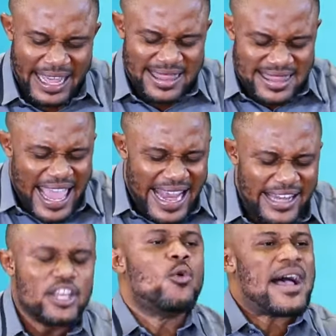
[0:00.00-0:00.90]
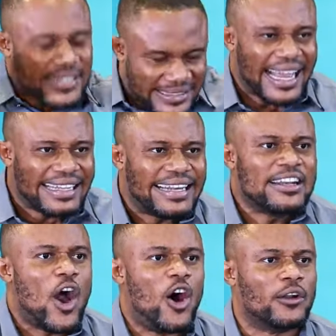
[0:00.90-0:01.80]
the thing you are
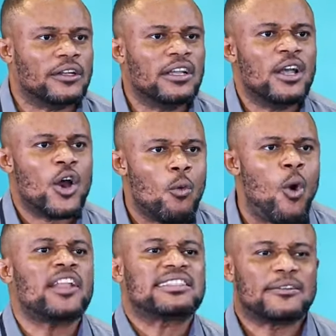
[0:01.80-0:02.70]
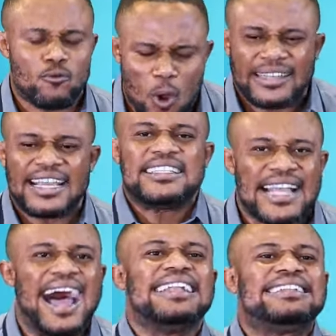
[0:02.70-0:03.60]
standing on, what, what
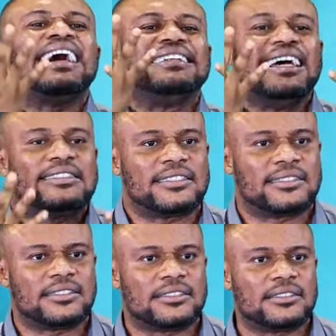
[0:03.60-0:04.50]
is under that.